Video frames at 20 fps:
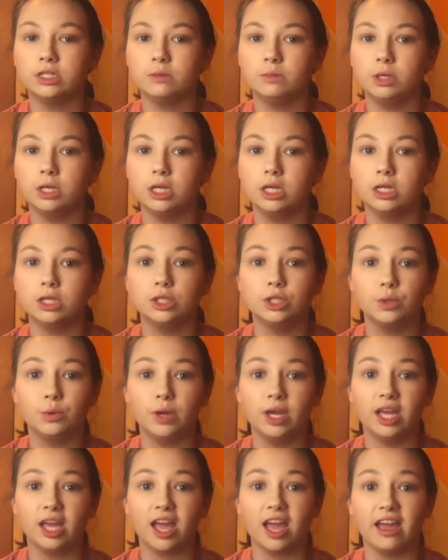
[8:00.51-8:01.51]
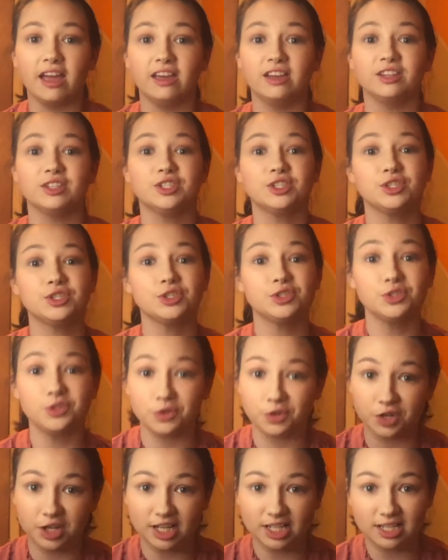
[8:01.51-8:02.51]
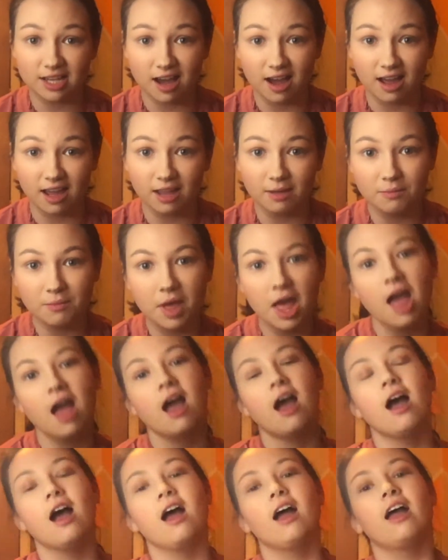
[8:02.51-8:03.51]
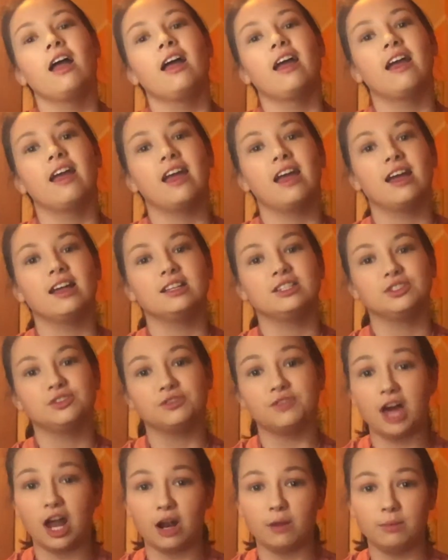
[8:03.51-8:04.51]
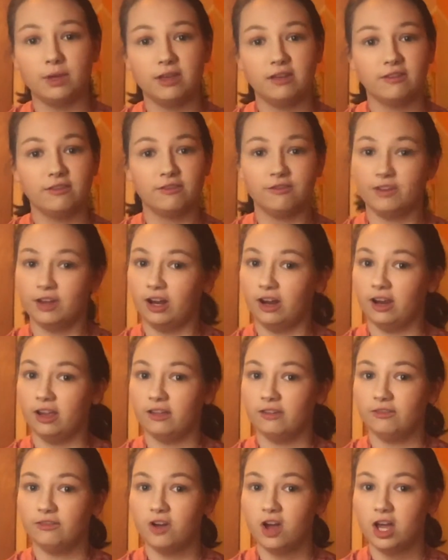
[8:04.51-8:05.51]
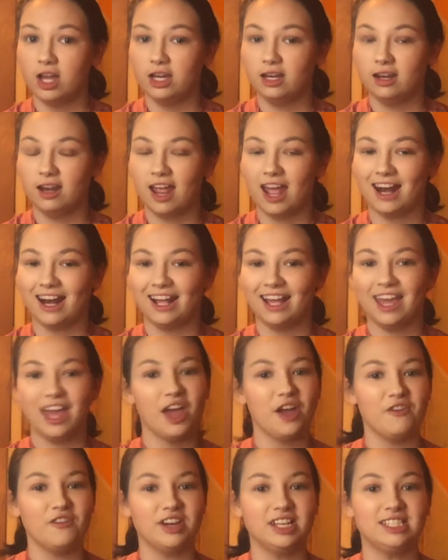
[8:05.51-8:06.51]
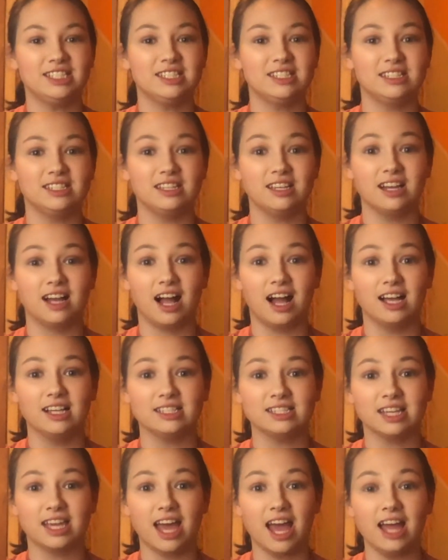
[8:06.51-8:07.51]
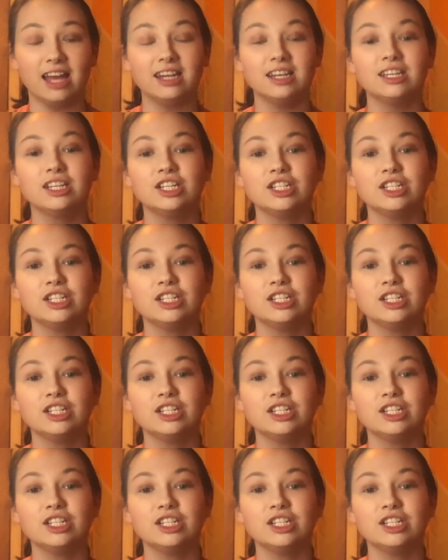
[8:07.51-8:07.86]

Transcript: to be doing a story time, and so that'll be very fun, and I can't wait to see you guys again.